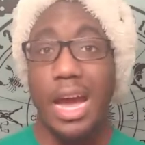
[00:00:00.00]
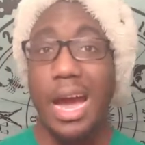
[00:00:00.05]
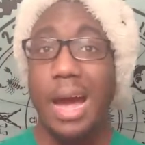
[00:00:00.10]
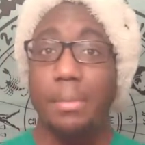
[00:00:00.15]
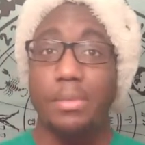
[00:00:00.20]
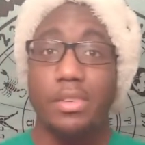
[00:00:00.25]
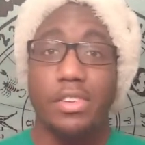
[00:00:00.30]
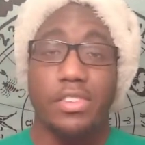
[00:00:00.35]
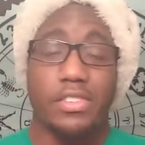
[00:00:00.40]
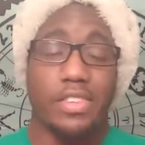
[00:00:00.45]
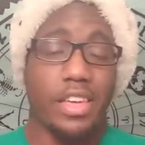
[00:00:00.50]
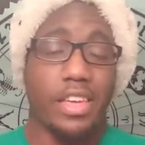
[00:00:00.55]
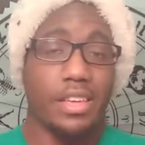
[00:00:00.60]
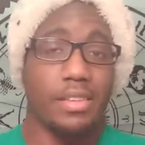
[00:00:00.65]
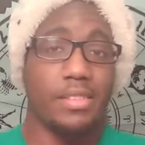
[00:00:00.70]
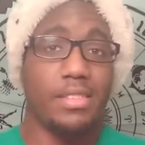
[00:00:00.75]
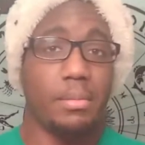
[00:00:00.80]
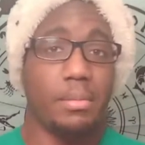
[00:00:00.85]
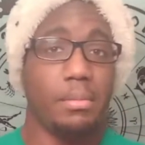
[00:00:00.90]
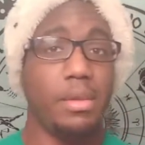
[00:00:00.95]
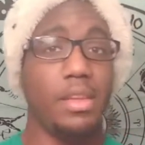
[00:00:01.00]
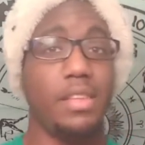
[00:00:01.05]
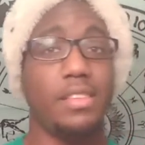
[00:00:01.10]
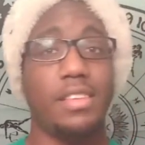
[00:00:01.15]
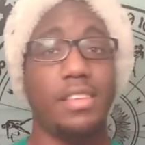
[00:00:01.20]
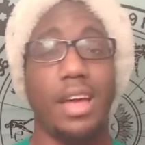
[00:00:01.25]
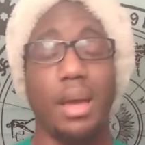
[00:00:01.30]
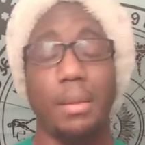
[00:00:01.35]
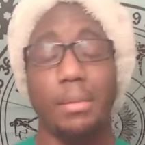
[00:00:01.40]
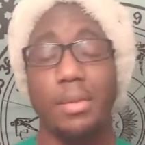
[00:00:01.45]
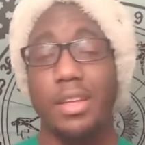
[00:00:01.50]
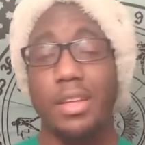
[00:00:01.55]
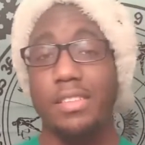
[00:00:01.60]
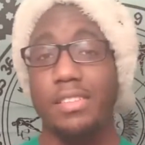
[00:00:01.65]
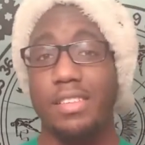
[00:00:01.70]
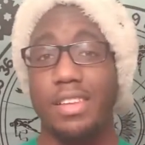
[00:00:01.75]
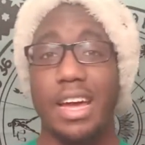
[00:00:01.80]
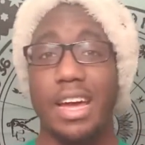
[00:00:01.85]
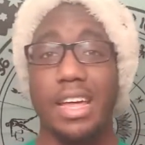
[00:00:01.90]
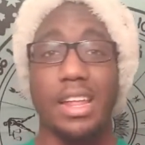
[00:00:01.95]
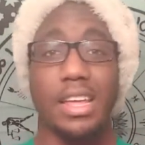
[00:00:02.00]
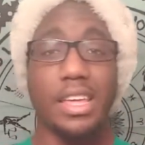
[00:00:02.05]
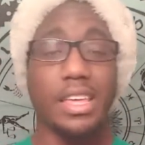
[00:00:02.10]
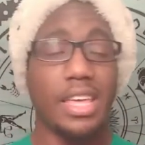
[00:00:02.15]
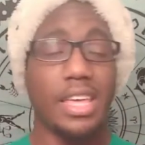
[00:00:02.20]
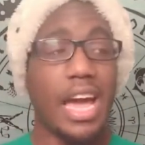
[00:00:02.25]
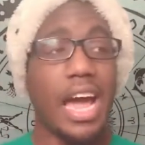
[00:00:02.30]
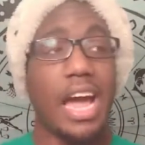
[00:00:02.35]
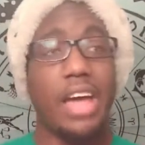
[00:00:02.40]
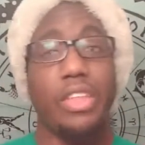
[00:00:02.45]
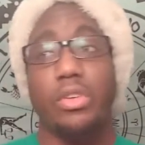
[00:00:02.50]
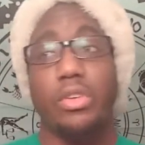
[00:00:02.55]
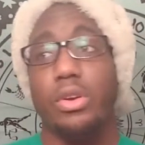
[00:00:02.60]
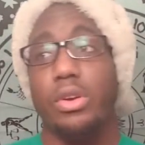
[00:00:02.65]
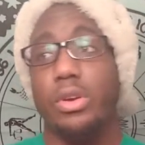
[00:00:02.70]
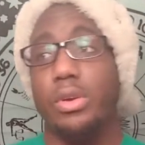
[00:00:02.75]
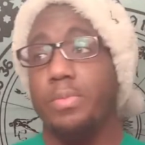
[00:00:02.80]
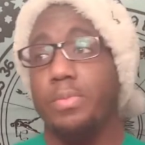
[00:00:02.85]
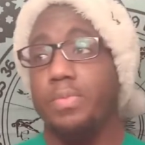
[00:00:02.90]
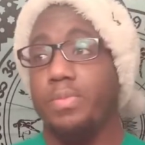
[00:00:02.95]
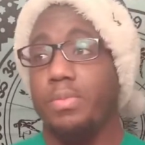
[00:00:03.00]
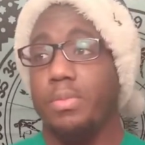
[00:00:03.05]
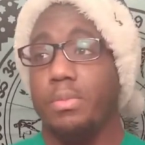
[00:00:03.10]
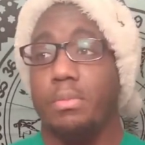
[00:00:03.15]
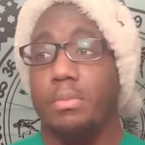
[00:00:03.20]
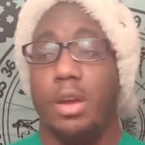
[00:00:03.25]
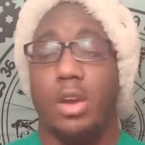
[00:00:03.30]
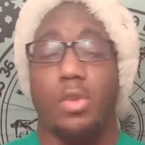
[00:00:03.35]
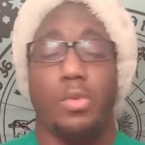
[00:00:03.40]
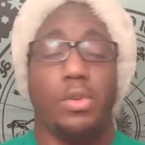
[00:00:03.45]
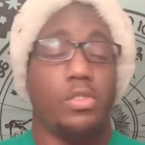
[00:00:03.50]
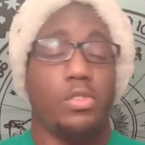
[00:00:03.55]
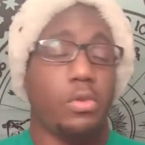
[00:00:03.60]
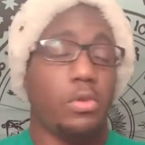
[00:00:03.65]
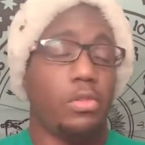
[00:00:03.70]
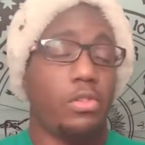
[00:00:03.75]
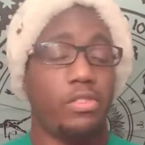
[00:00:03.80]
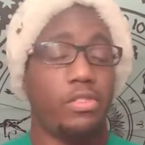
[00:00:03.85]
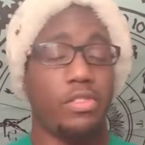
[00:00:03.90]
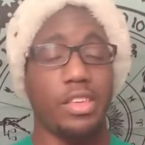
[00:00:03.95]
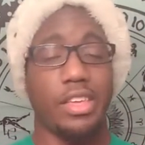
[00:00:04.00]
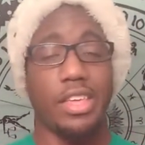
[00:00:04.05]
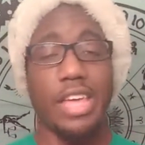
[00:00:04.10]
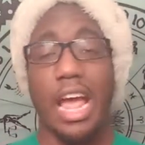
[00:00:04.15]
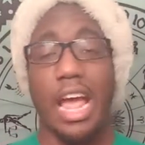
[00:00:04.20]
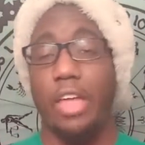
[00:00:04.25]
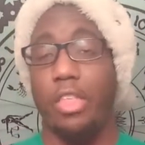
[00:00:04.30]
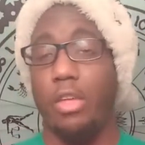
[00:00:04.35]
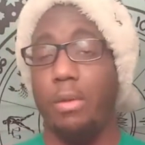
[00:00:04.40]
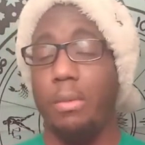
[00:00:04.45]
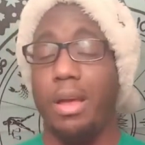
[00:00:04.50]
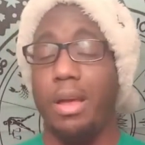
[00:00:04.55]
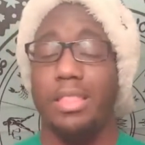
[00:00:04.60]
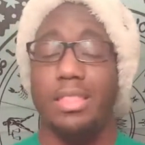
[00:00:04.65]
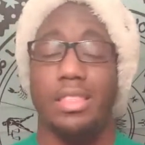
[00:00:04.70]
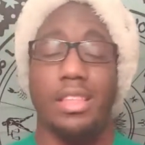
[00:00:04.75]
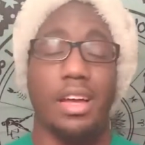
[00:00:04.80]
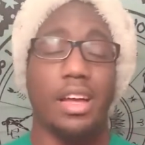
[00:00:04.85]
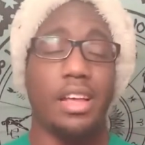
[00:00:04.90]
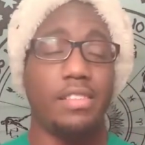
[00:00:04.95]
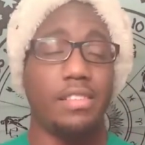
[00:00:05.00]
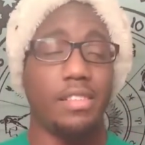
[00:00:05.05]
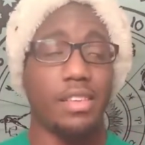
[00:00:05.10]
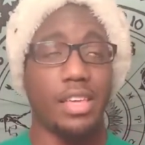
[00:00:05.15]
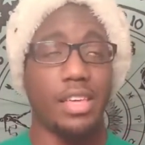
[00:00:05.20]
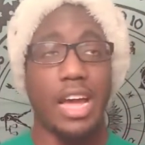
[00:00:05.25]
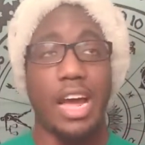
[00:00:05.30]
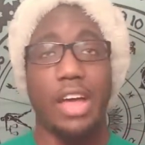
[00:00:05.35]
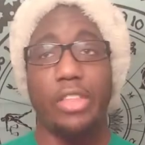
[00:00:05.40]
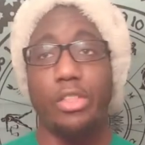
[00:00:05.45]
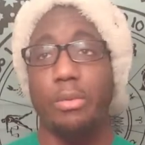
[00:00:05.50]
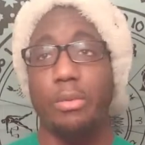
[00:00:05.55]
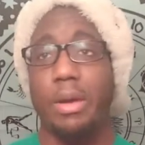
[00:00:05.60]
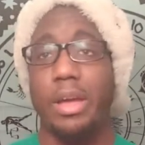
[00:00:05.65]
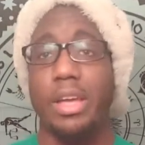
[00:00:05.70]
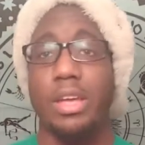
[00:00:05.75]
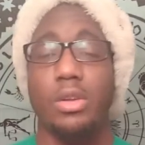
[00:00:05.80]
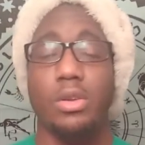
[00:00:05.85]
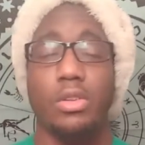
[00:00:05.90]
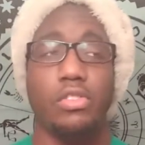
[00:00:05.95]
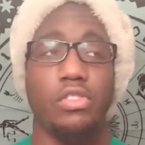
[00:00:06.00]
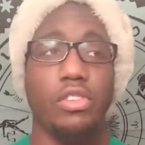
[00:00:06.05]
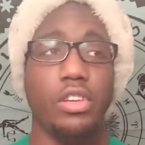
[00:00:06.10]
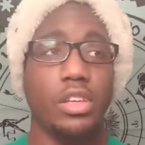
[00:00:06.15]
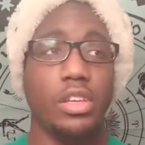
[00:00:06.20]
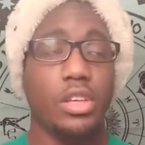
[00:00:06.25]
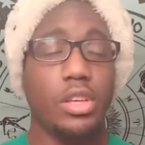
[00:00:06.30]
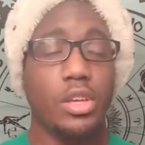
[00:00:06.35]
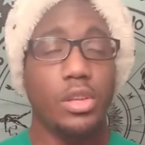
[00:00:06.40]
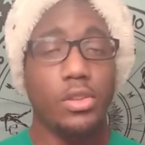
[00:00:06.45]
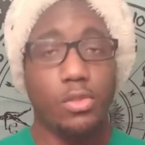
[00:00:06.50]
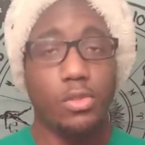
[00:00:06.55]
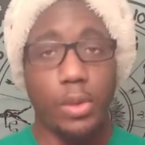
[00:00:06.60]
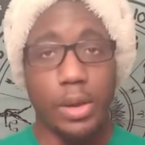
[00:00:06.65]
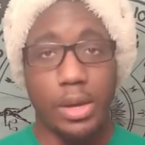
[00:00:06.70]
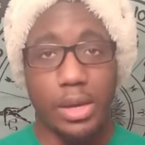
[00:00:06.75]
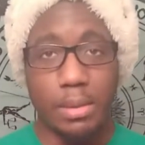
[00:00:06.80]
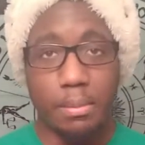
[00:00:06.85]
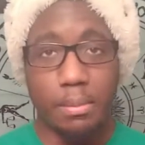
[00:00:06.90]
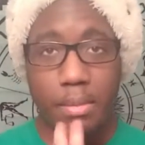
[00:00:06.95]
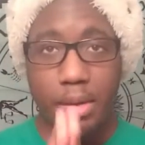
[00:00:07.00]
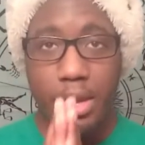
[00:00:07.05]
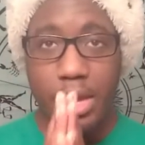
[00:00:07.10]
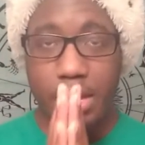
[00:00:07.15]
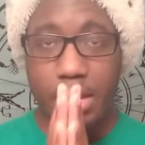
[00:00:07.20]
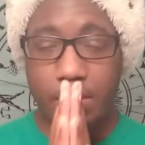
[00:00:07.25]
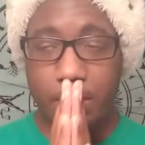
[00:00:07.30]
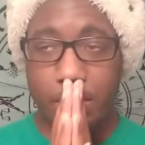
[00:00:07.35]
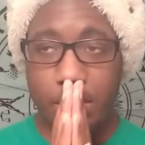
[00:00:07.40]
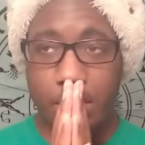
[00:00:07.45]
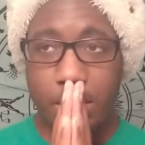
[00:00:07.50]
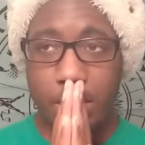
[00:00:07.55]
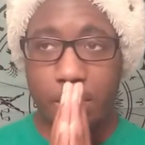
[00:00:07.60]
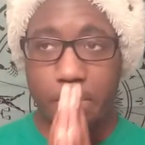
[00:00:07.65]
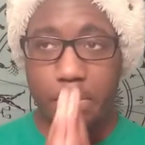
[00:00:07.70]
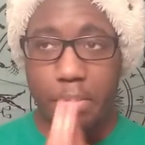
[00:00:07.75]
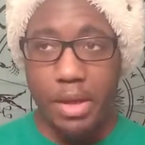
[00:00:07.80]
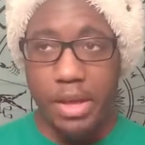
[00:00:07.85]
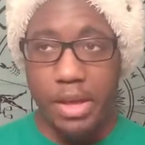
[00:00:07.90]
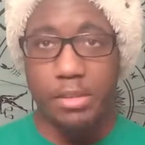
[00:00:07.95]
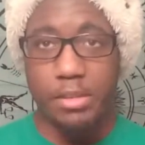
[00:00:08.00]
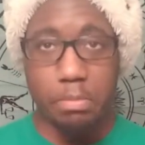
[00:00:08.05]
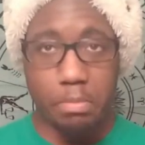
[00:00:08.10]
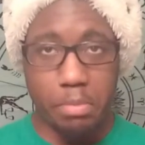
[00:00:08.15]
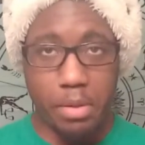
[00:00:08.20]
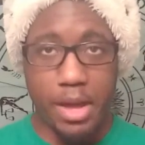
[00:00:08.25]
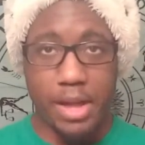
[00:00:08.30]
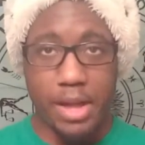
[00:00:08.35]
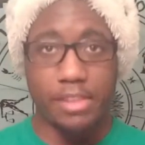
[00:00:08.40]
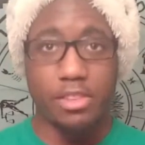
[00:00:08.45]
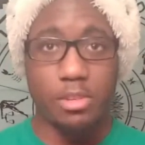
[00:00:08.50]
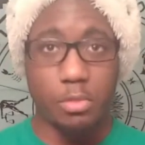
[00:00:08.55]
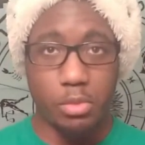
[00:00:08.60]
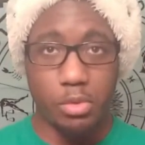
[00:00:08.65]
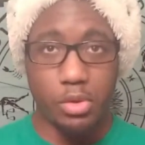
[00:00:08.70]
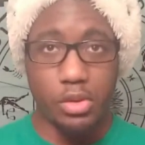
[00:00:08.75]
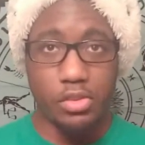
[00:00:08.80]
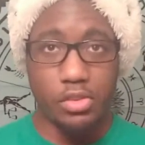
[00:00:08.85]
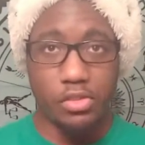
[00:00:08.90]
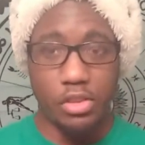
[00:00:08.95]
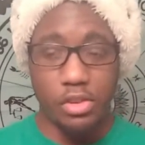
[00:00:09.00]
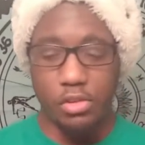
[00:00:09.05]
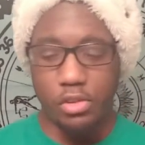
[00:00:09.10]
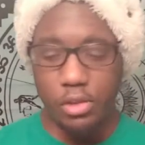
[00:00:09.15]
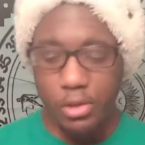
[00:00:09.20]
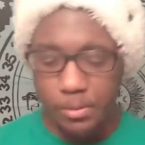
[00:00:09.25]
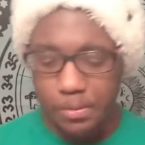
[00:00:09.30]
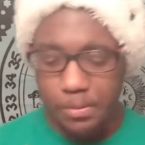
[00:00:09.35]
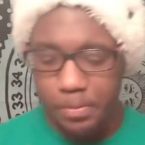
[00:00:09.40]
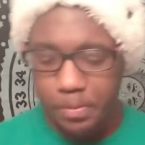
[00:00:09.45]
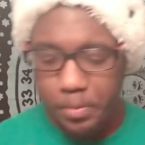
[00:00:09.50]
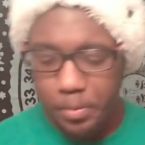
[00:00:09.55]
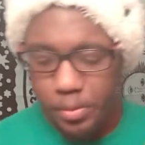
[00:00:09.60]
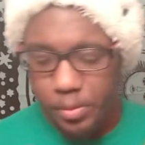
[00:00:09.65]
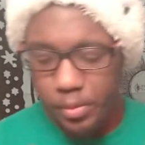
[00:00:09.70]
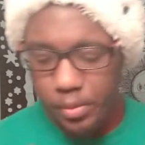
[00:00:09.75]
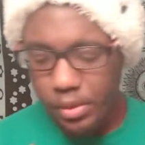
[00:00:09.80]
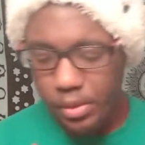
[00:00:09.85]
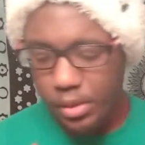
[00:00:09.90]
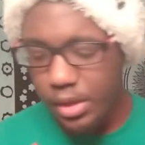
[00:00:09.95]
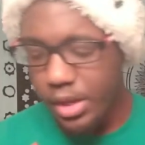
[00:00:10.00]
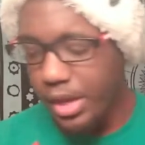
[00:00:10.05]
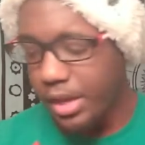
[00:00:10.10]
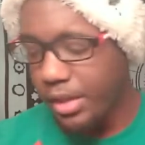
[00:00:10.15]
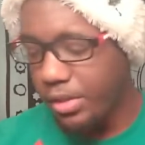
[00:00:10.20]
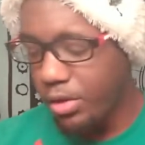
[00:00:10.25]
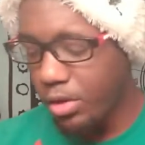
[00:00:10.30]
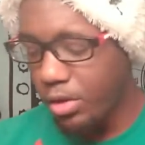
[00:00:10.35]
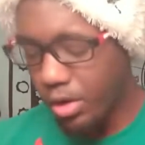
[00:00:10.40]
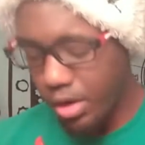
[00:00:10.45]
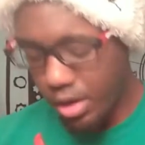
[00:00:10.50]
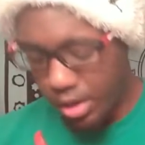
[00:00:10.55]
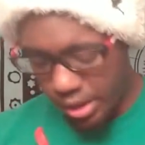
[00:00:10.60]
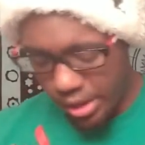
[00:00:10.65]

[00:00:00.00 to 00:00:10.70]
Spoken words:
I'm just taking some me time to kind of gather my resources, to gather my thoughts, to gather my energy, so I can make the best possible decision. And your